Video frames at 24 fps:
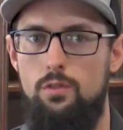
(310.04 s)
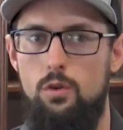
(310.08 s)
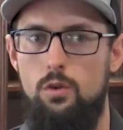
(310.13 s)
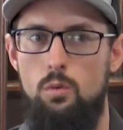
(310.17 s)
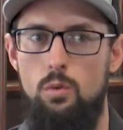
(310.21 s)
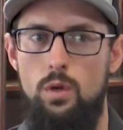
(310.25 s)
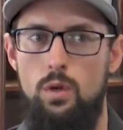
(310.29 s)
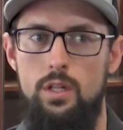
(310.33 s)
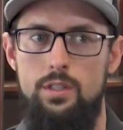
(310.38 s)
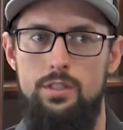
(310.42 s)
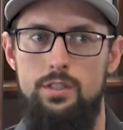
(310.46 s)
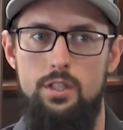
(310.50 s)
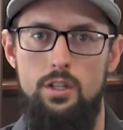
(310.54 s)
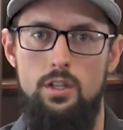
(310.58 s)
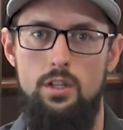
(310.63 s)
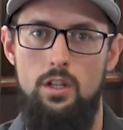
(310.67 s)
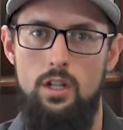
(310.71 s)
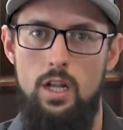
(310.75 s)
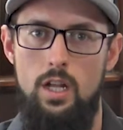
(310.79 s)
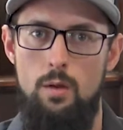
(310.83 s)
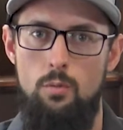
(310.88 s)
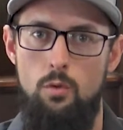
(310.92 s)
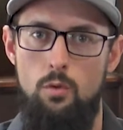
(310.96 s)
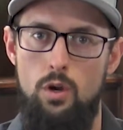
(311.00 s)
for ways to
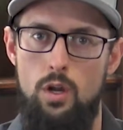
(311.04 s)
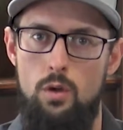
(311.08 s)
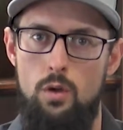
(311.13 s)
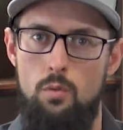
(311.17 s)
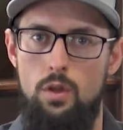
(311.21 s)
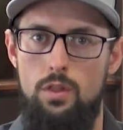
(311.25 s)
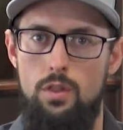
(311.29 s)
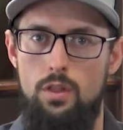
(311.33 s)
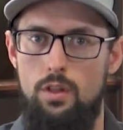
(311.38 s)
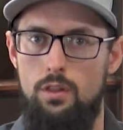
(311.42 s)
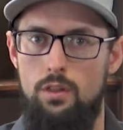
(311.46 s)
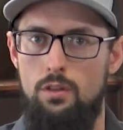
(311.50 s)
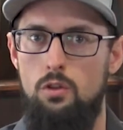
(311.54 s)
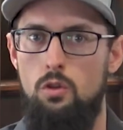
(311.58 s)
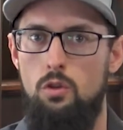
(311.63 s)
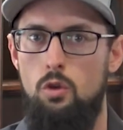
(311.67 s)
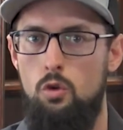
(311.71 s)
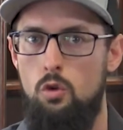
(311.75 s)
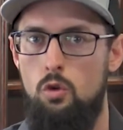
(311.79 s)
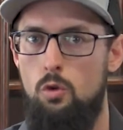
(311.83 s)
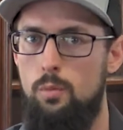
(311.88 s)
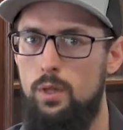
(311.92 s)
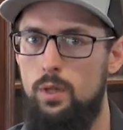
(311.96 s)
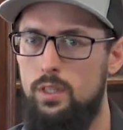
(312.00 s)
collaborate with other
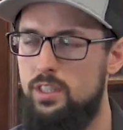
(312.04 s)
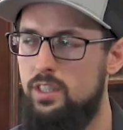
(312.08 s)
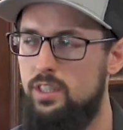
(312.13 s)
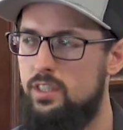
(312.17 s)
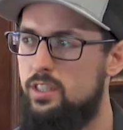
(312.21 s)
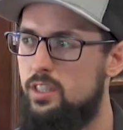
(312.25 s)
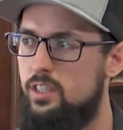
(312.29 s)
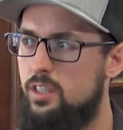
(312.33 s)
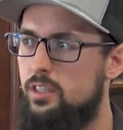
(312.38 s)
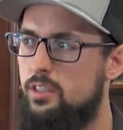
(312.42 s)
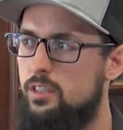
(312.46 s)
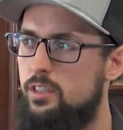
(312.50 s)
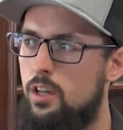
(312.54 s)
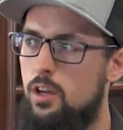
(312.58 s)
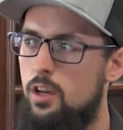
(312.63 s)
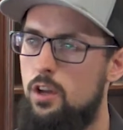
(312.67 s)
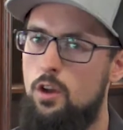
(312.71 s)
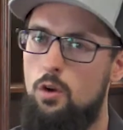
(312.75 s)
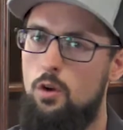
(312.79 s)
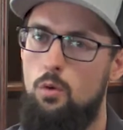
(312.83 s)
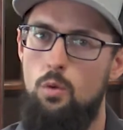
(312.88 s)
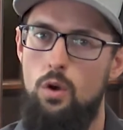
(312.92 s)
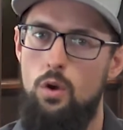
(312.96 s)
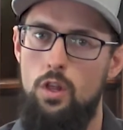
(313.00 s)
local businesses,
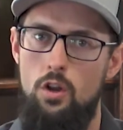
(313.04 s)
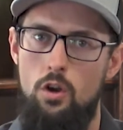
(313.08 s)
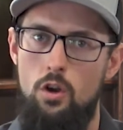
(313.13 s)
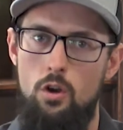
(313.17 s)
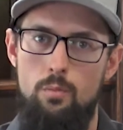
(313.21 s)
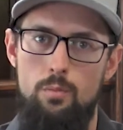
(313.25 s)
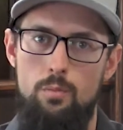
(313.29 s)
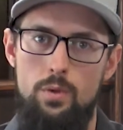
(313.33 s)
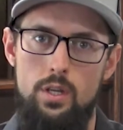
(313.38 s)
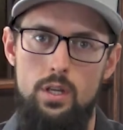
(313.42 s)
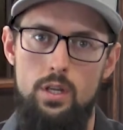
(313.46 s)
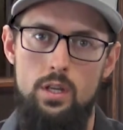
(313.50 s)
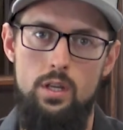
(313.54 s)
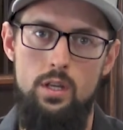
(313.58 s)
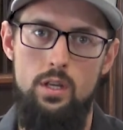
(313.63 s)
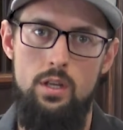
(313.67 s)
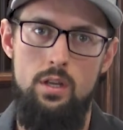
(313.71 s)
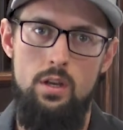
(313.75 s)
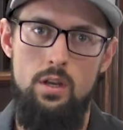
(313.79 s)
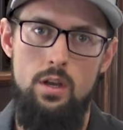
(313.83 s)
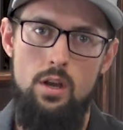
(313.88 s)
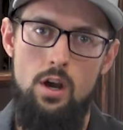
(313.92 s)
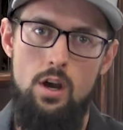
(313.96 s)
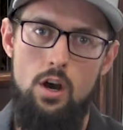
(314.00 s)
whether it
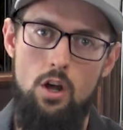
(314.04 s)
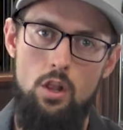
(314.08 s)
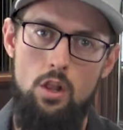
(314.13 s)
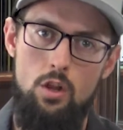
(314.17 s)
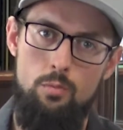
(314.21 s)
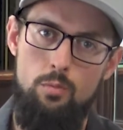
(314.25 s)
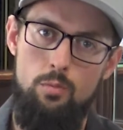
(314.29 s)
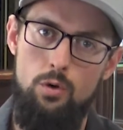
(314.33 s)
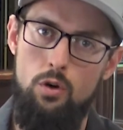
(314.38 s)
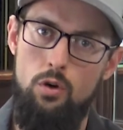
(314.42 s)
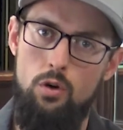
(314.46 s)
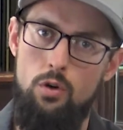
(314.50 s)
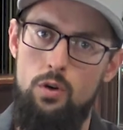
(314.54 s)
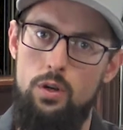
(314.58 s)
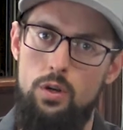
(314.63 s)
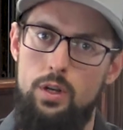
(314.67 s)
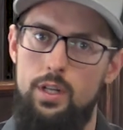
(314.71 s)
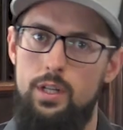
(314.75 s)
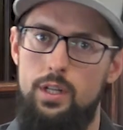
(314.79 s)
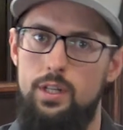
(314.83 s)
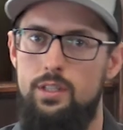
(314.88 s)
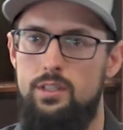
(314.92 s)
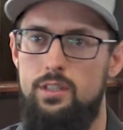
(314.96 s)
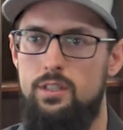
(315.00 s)
be other
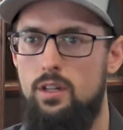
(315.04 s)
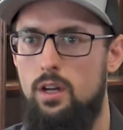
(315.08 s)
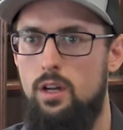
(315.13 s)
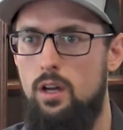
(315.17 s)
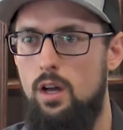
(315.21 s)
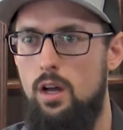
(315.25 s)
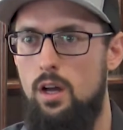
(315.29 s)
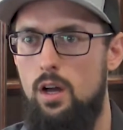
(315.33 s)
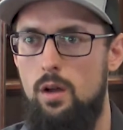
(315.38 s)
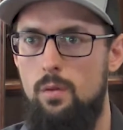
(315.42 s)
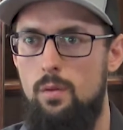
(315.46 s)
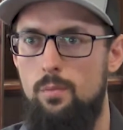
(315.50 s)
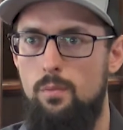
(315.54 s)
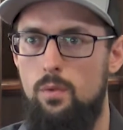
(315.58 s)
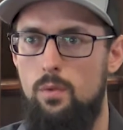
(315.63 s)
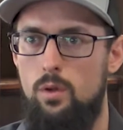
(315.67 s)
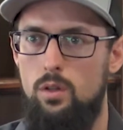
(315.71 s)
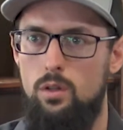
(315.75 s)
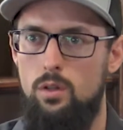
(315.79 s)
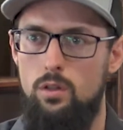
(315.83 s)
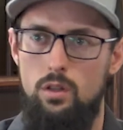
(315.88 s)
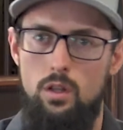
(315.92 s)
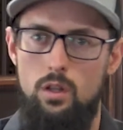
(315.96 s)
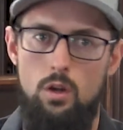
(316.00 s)
breweries,
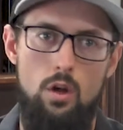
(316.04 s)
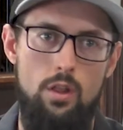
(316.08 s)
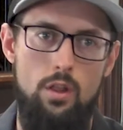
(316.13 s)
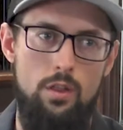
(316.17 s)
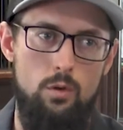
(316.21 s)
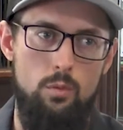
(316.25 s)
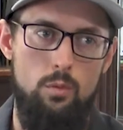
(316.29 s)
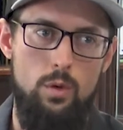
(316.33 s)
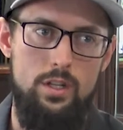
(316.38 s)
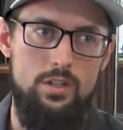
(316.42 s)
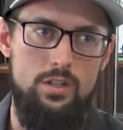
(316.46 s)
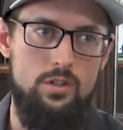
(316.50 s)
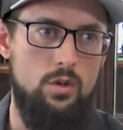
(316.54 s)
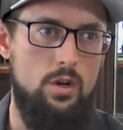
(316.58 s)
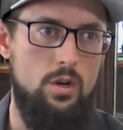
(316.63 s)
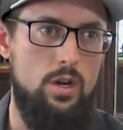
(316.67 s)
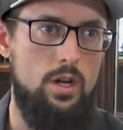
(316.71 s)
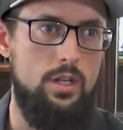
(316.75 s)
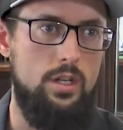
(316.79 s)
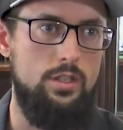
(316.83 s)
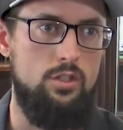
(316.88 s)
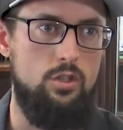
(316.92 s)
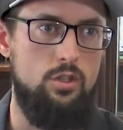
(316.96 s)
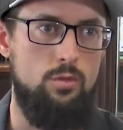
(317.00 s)
other
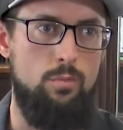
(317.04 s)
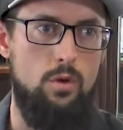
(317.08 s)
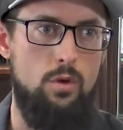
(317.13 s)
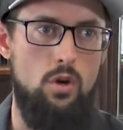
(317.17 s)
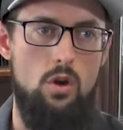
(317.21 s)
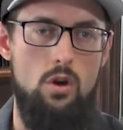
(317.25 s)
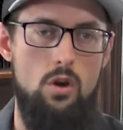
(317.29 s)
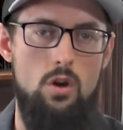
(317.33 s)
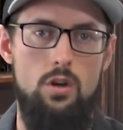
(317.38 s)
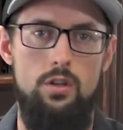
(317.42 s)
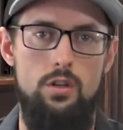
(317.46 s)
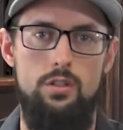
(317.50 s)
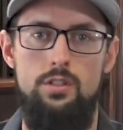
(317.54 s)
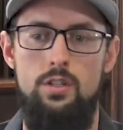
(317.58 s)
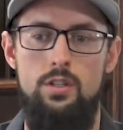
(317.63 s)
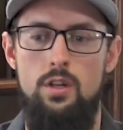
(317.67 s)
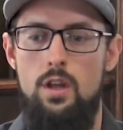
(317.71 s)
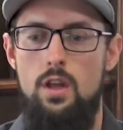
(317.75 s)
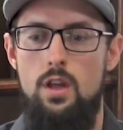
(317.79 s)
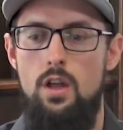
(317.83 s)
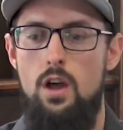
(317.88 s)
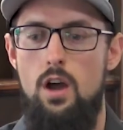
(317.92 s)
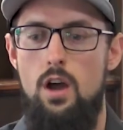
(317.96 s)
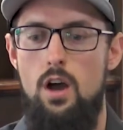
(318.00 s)
restaurants or bars,
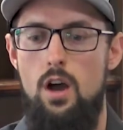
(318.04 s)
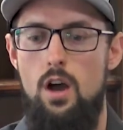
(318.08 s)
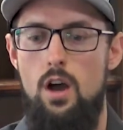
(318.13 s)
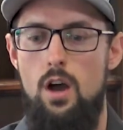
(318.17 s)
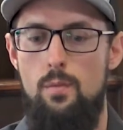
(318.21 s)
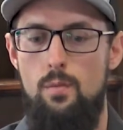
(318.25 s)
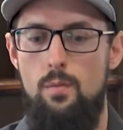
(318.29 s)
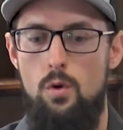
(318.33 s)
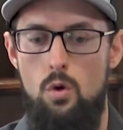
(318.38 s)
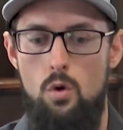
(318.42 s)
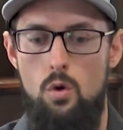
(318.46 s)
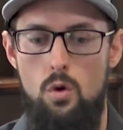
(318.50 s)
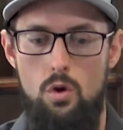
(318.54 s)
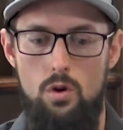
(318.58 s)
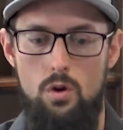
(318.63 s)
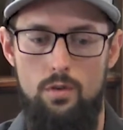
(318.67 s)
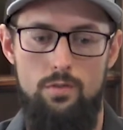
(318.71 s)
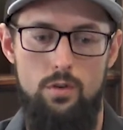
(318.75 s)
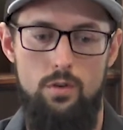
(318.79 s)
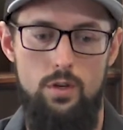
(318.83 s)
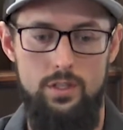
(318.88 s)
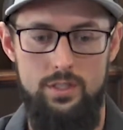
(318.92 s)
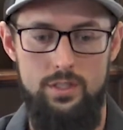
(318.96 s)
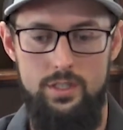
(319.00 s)
or,
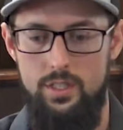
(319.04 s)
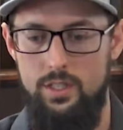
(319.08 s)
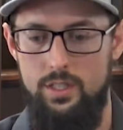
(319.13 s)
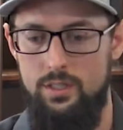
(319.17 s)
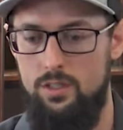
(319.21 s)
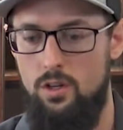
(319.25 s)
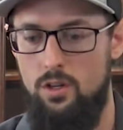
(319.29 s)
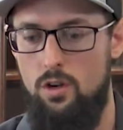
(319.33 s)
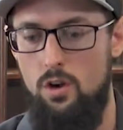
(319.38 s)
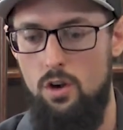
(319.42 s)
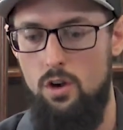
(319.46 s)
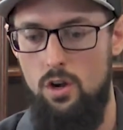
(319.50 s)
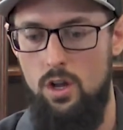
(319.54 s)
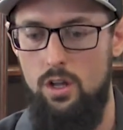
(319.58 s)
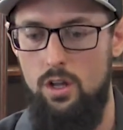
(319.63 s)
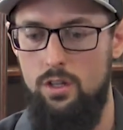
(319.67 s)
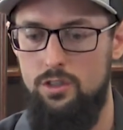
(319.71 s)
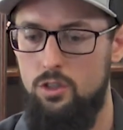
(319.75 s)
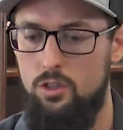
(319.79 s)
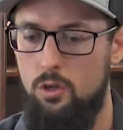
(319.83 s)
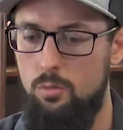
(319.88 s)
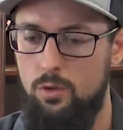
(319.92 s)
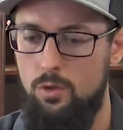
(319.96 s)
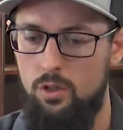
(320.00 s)
for instance, our
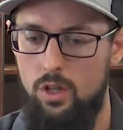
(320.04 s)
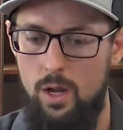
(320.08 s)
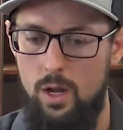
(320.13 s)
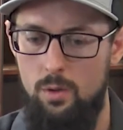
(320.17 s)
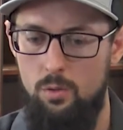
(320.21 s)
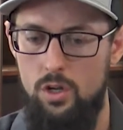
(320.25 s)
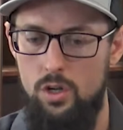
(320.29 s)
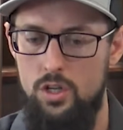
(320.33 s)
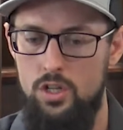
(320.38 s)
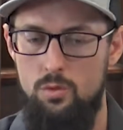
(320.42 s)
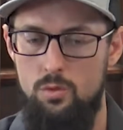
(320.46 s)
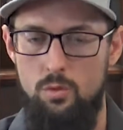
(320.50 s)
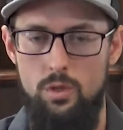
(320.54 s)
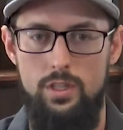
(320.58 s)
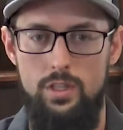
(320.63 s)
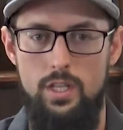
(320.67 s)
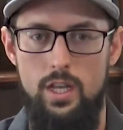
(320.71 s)
soap collaboration with